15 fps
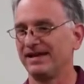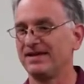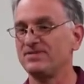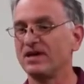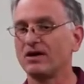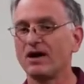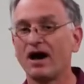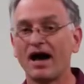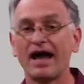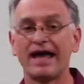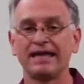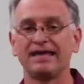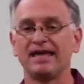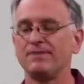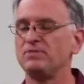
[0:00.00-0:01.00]
And the
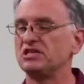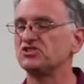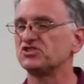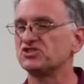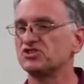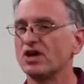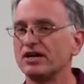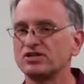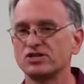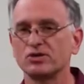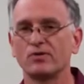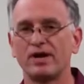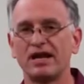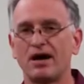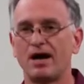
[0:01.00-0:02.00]
guy gave me such a
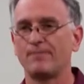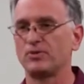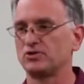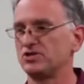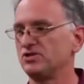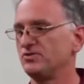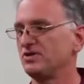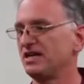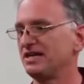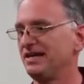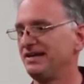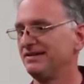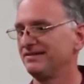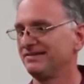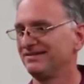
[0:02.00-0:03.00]
great
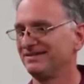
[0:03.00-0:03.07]
opportunity.